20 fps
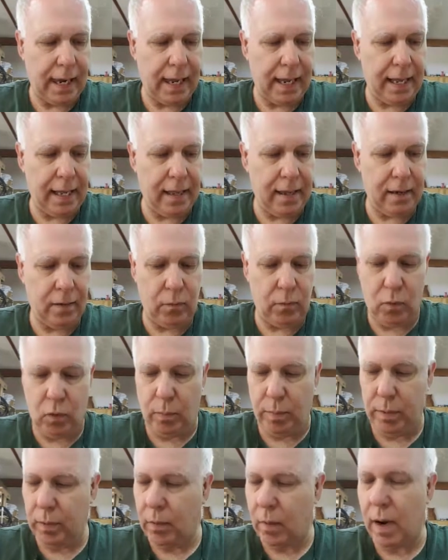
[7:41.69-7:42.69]
and
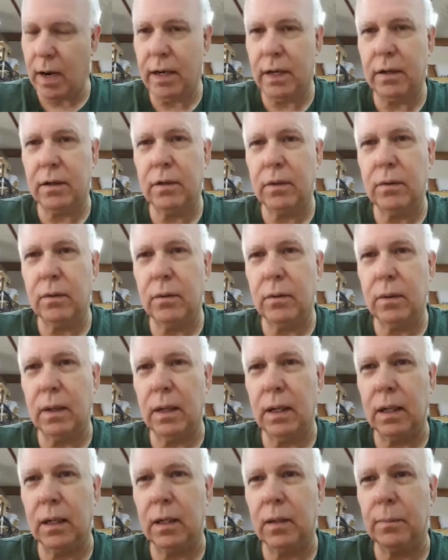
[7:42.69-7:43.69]
we'll be ready
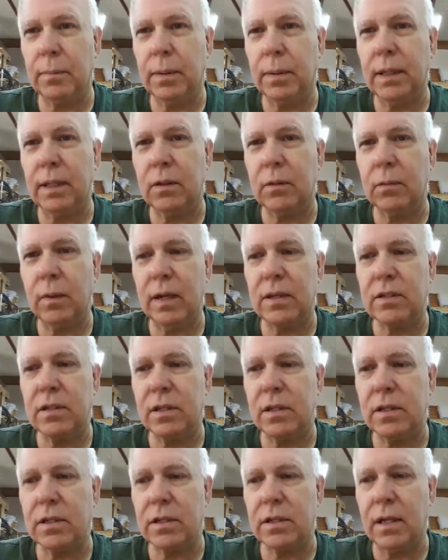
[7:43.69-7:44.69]
to uh, complete the
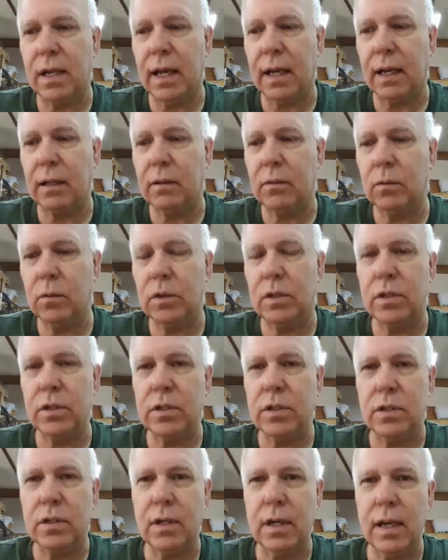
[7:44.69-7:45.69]
rest of this neck
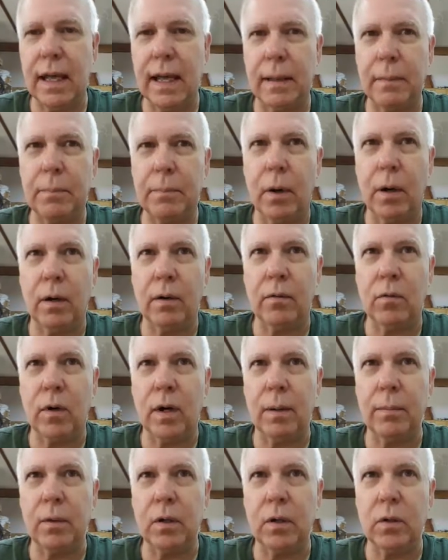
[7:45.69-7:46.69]
which is not part of
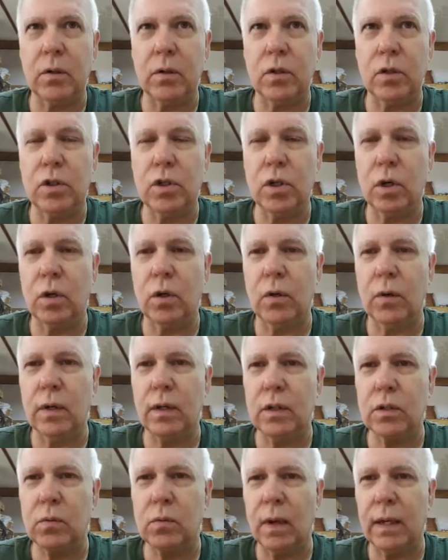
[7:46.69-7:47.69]
what I'm going to show
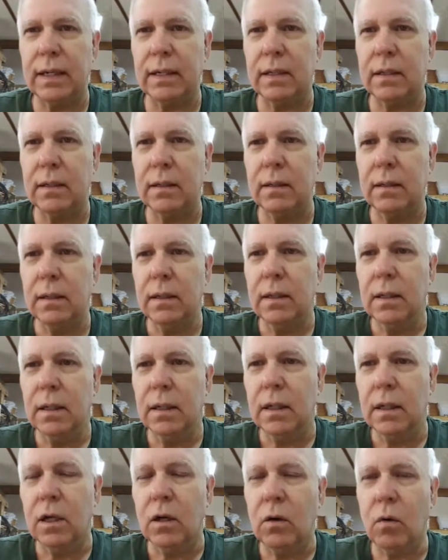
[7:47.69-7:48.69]
you I just wanted to
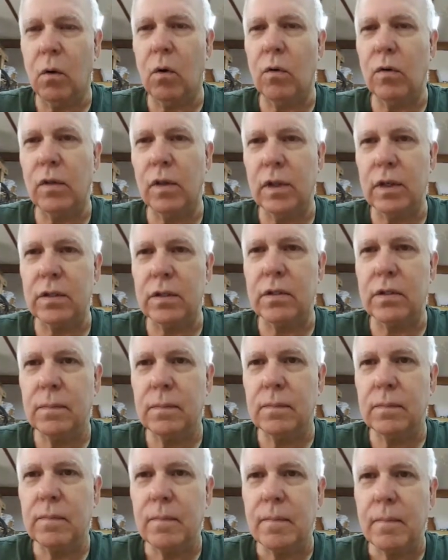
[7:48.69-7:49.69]
go over this
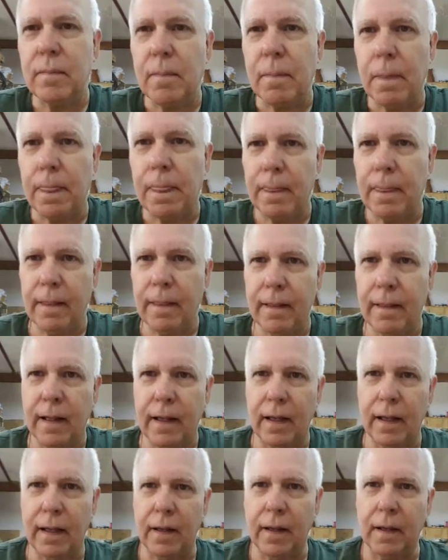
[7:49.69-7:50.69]

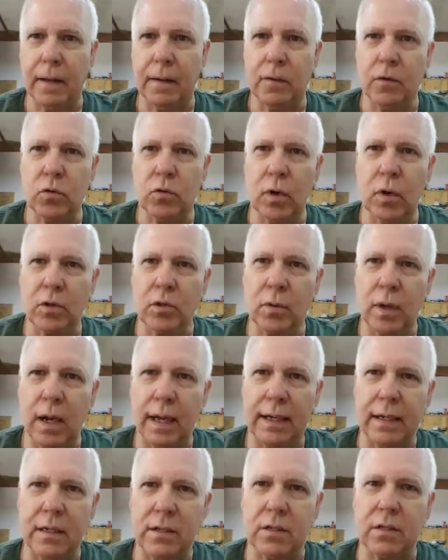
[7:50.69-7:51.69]
uh, truss
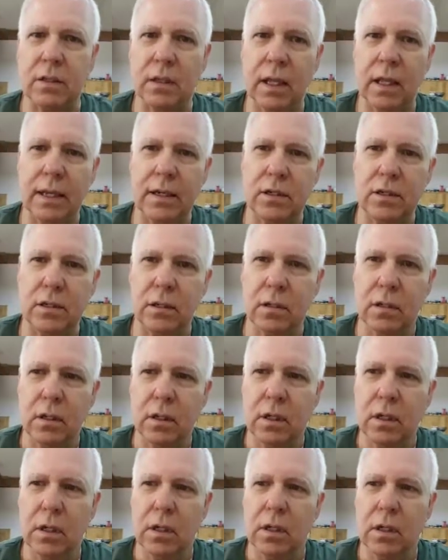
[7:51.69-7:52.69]
rod installation
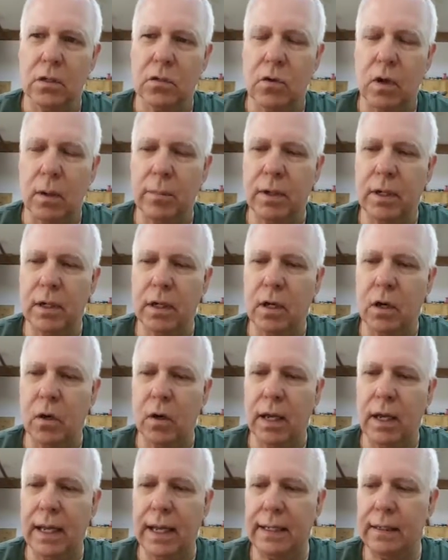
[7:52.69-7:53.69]
so I'm going to
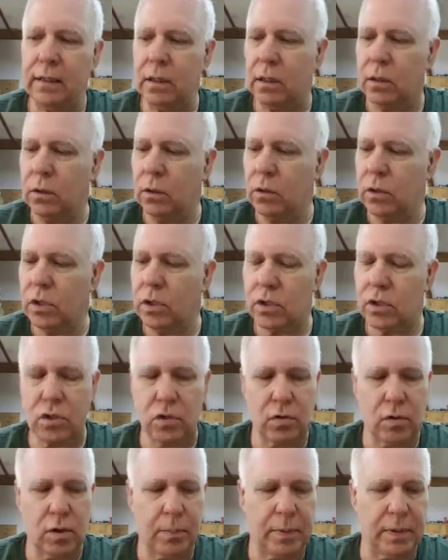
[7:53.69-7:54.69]
go ahead and glue this
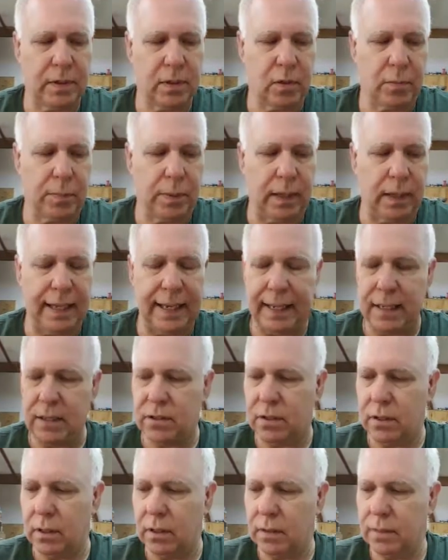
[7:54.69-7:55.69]
strip into
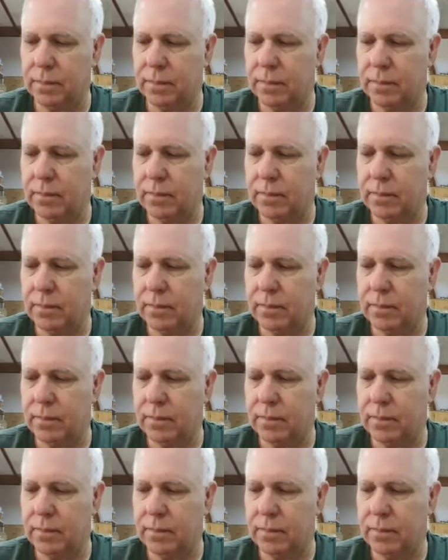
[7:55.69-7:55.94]
place